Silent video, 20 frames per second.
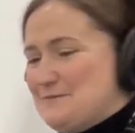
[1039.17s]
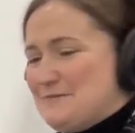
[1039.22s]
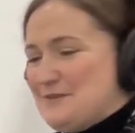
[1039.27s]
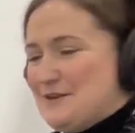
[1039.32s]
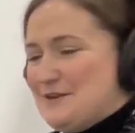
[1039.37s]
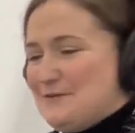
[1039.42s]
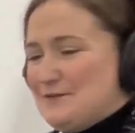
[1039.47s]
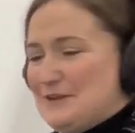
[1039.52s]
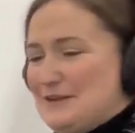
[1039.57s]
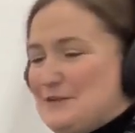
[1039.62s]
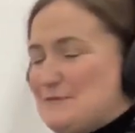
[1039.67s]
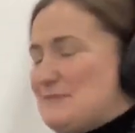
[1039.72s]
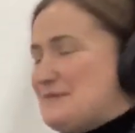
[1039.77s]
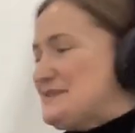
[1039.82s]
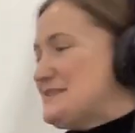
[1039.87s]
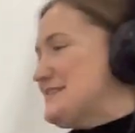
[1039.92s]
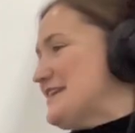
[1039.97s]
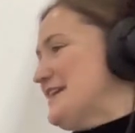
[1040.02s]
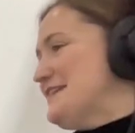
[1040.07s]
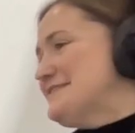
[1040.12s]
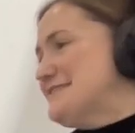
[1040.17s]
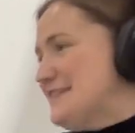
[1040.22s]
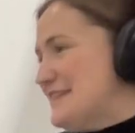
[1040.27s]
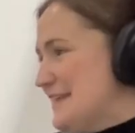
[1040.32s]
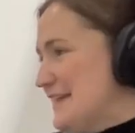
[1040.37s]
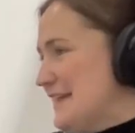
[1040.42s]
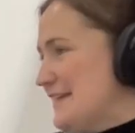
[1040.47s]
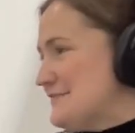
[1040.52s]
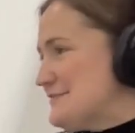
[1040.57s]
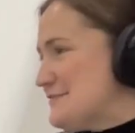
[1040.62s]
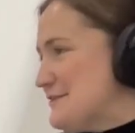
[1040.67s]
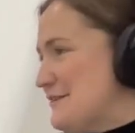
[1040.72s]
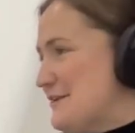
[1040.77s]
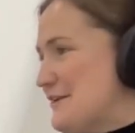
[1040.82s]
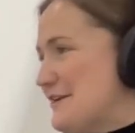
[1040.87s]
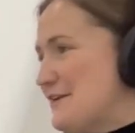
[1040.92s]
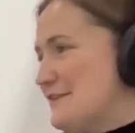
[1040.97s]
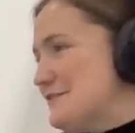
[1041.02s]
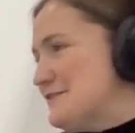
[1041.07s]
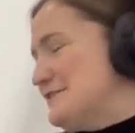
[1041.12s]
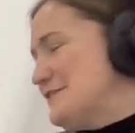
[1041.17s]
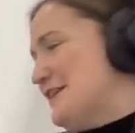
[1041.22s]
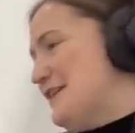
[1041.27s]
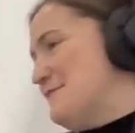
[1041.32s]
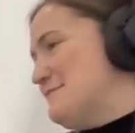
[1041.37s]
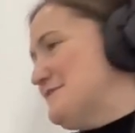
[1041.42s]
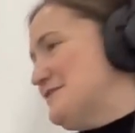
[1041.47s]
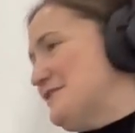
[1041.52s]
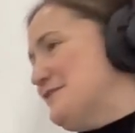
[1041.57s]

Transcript: be really precise in the answer and other times,